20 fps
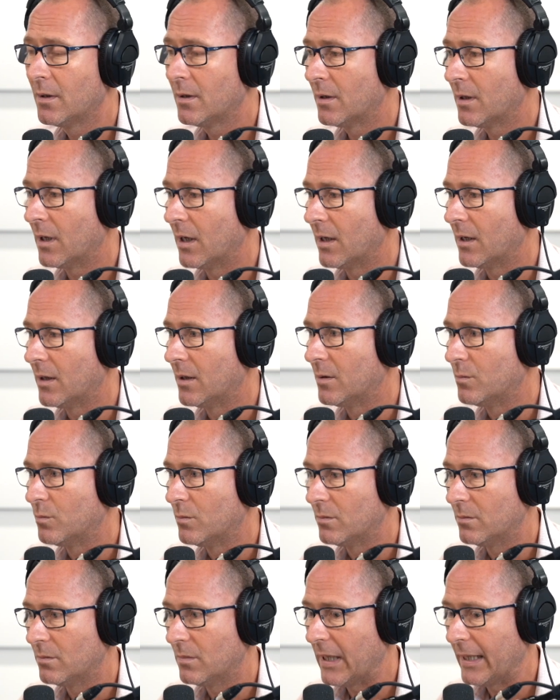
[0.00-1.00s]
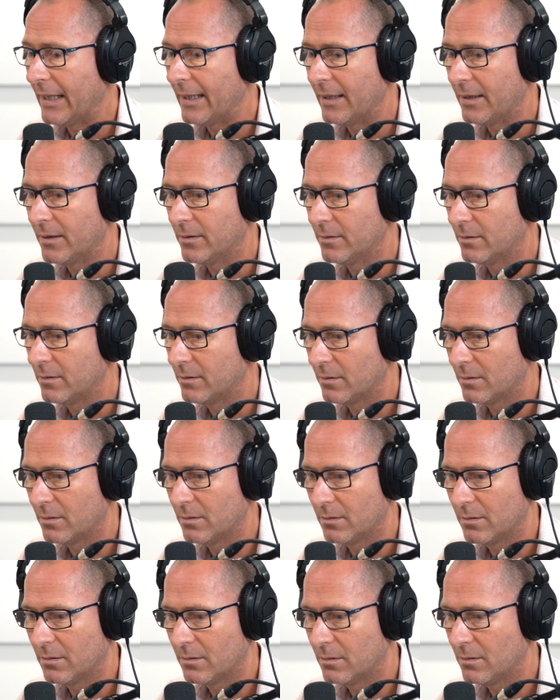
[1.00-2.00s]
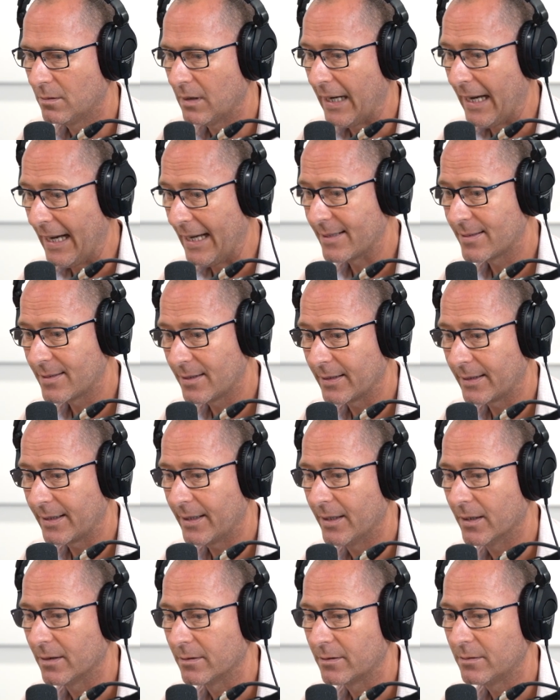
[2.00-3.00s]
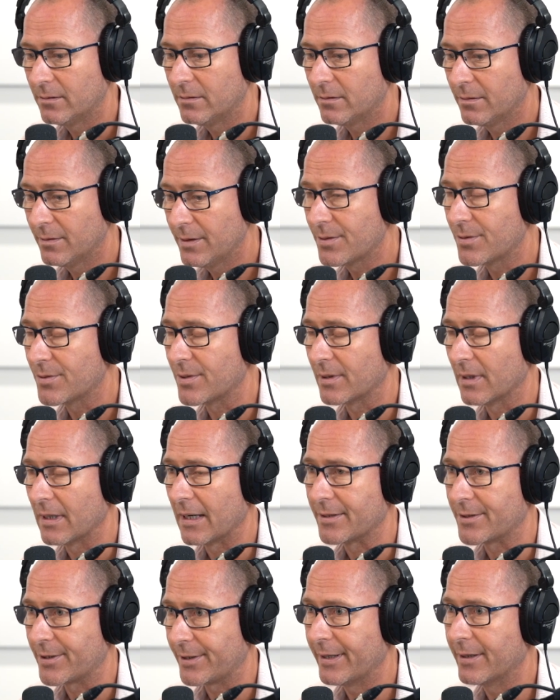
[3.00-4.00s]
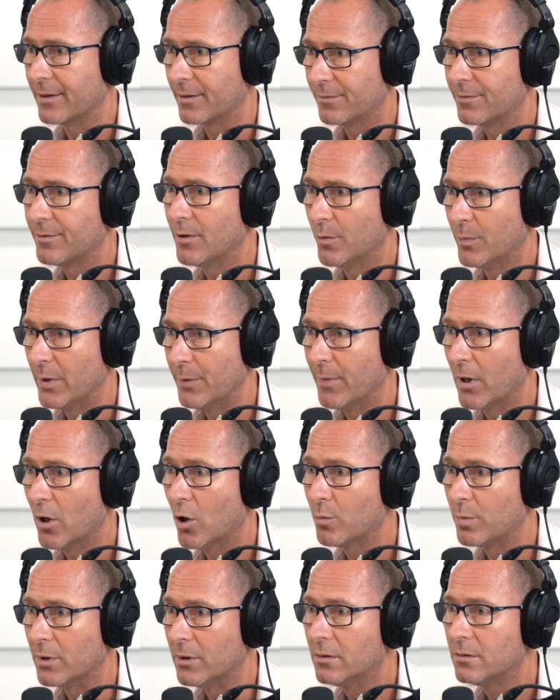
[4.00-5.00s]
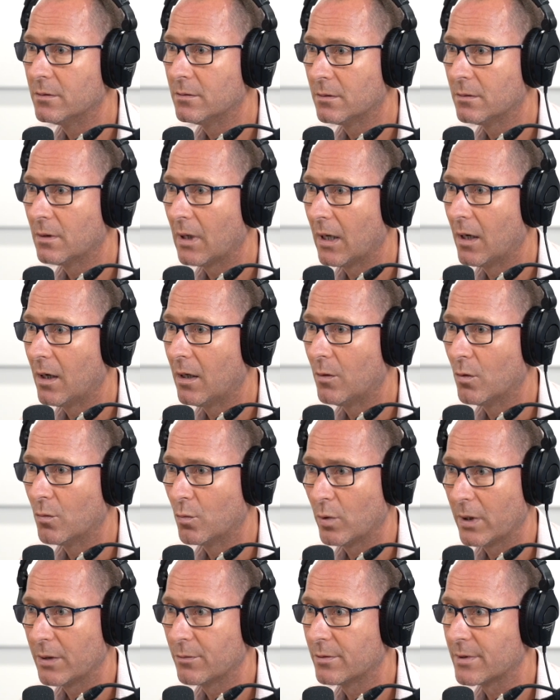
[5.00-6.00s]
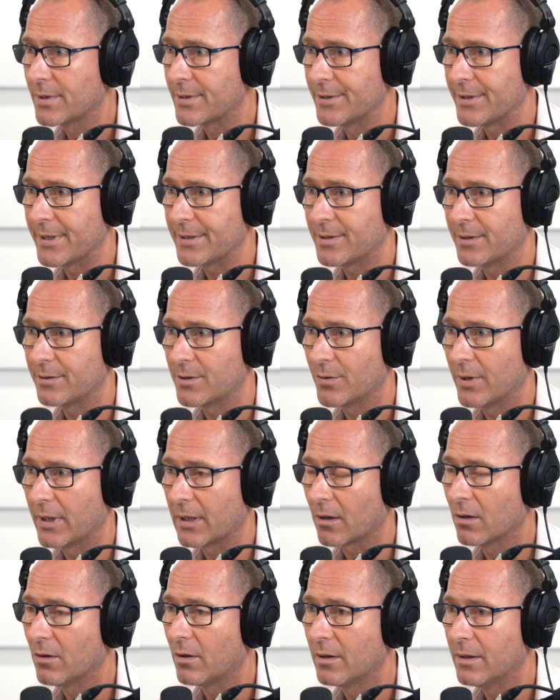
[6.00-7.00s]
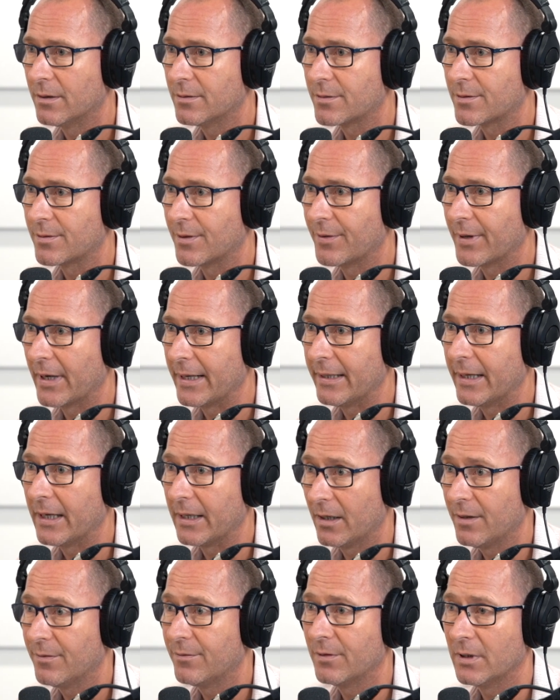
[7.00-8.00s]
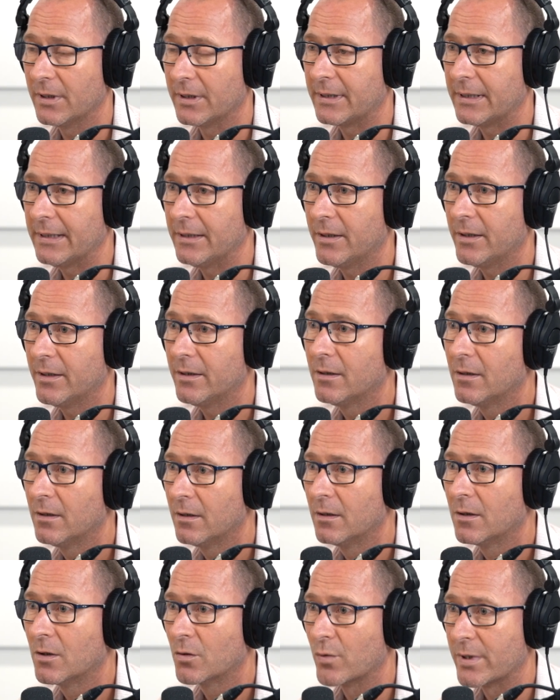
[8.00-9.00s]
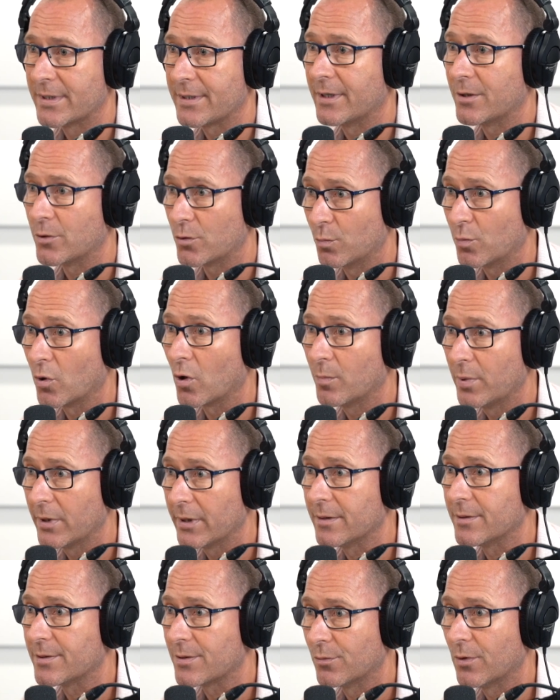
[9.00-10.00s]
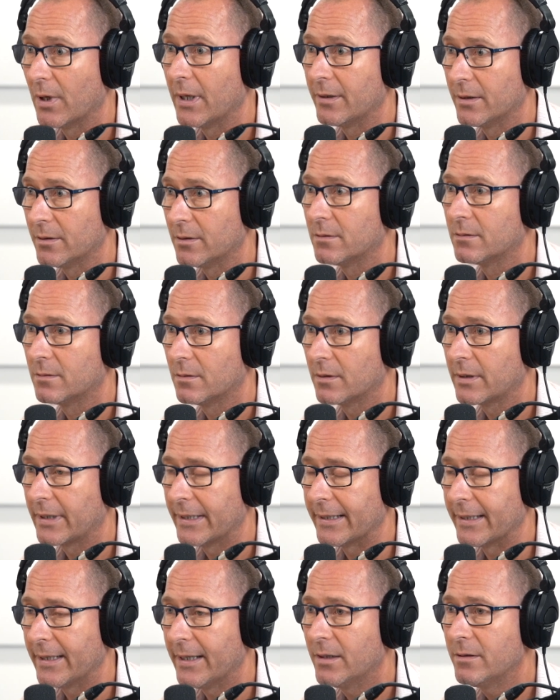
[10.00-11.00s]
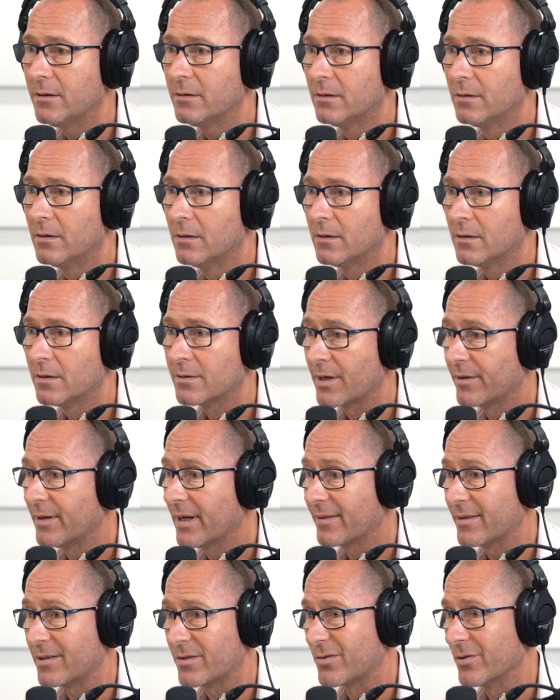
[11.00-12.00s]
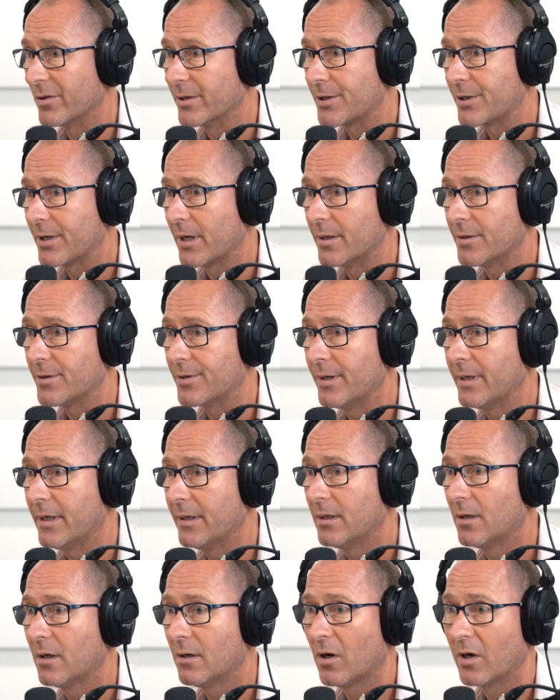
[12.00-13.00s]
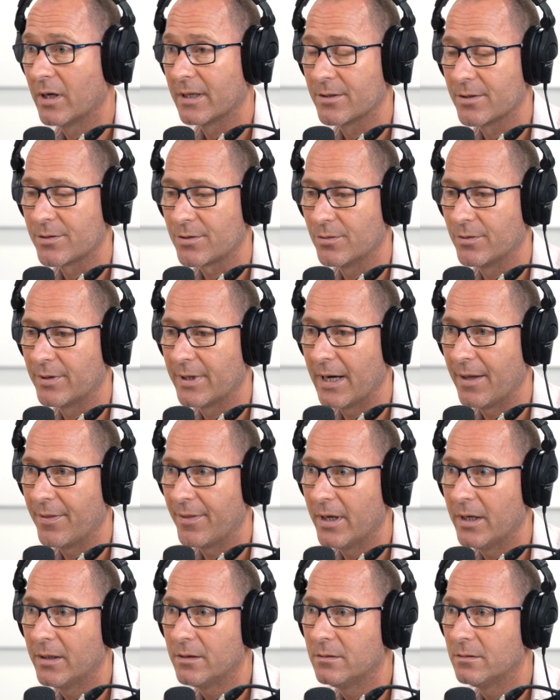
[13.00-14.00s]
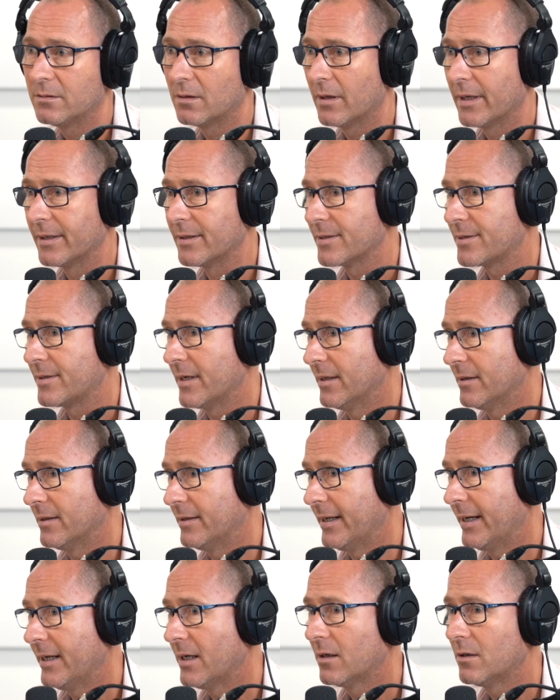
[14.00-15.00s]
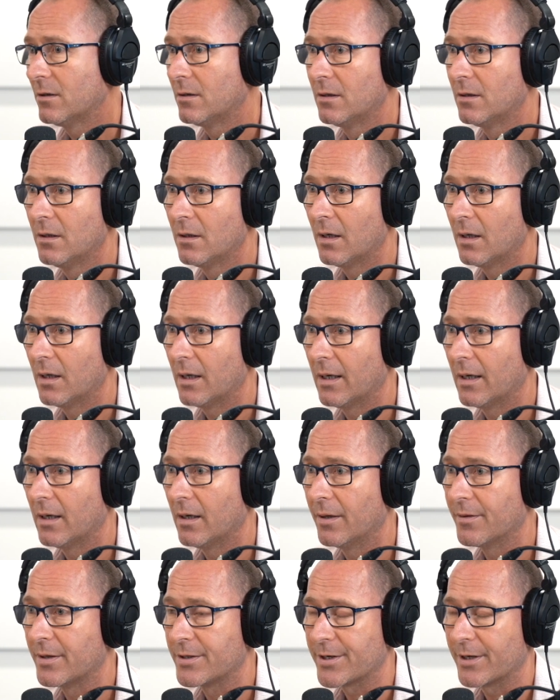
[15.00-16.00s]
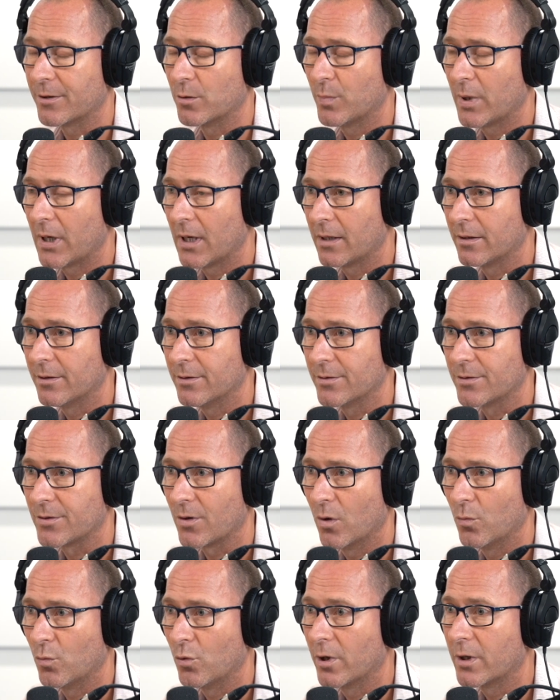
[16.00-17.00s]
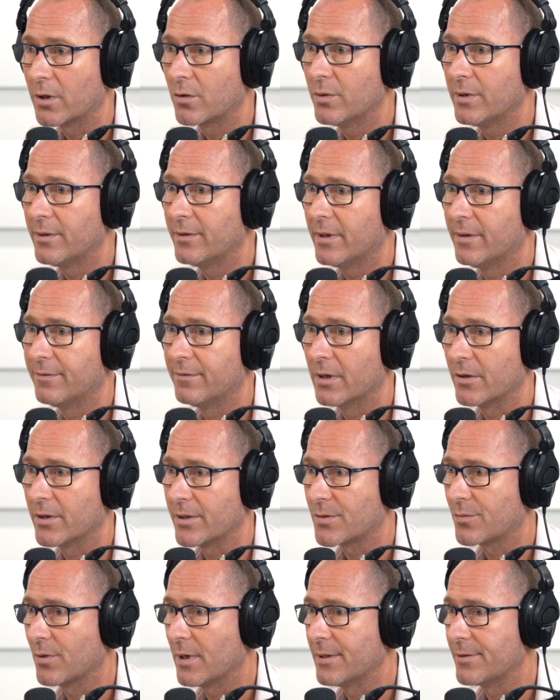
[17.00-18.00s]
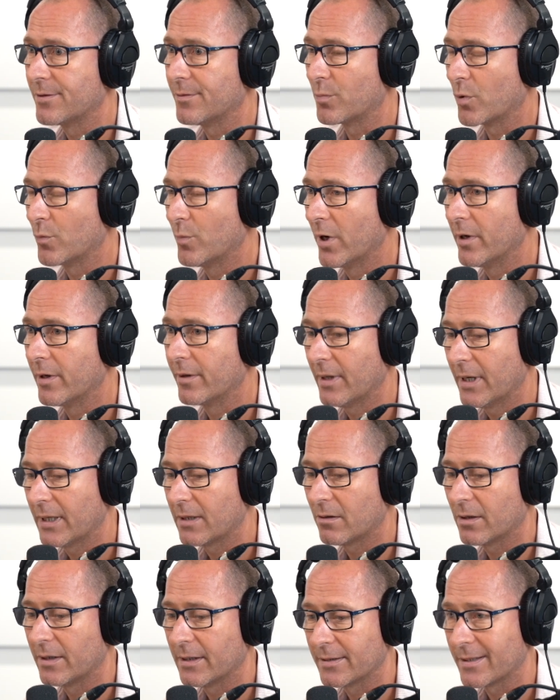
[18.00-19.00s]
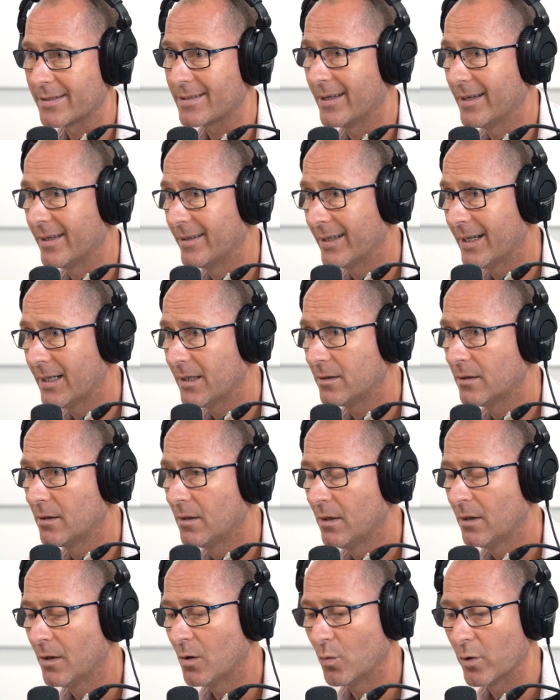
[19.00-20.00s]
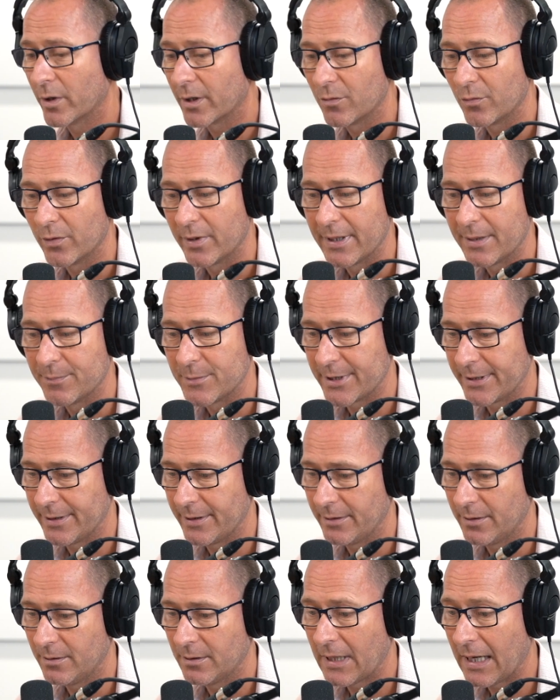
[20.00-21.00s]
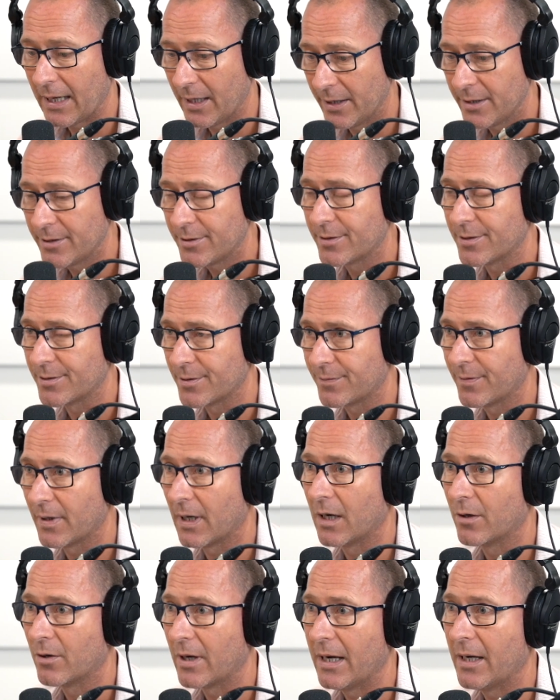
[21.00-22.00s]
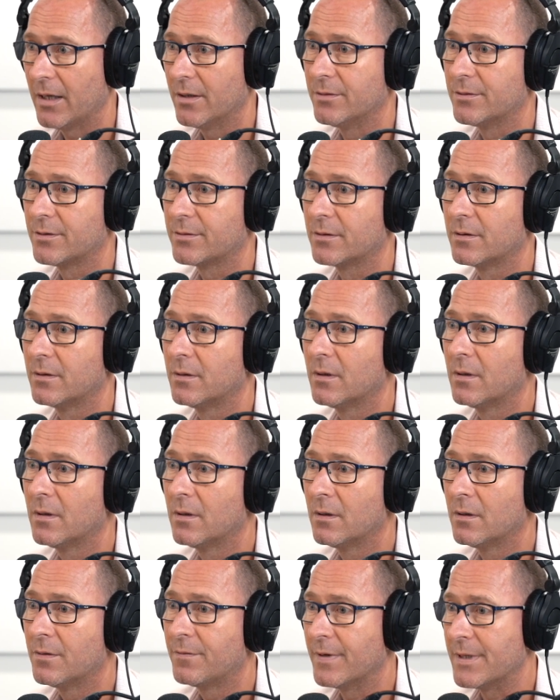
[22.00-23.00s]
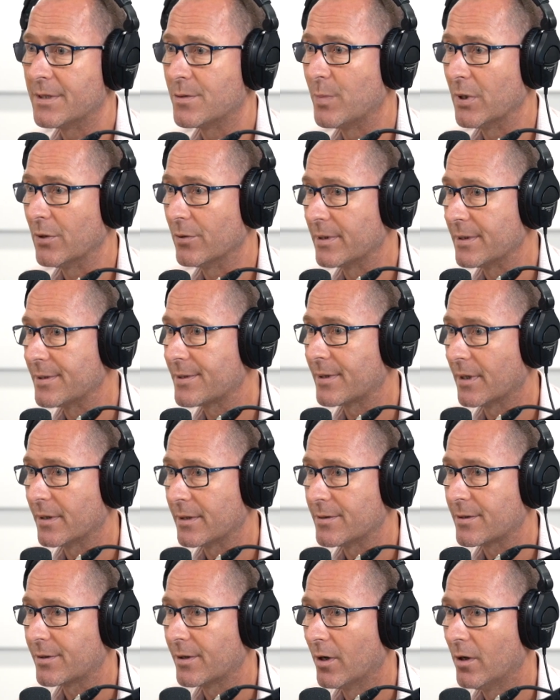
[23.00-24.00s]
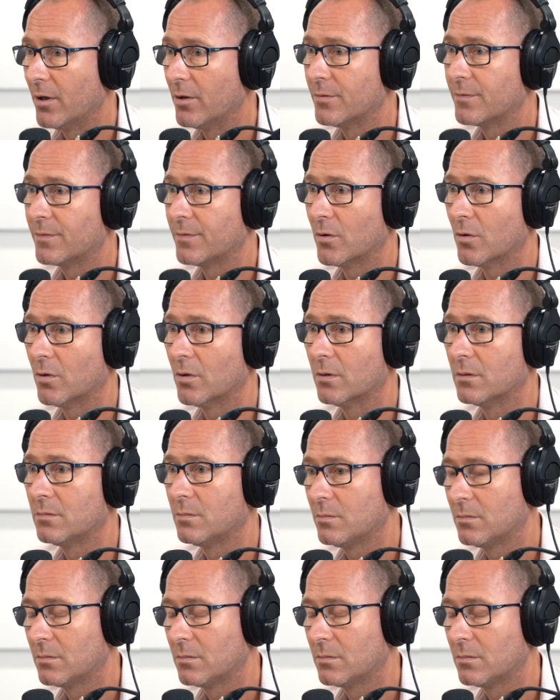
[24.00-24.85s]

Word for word: Um, and as an accountant, and this is a large accounting firm in mm. Melbourne, uh, we were suggesting to our clients that they negatively gear residential property as mm. a way to get ahead. So nothing's really changed there. Mm. I understood that then. I understand it now uh, the channel partners I work with, there are various ways of promoting that. I mm. understand mm. that. Working with MGH as far as feasibility studies go mm. for mm.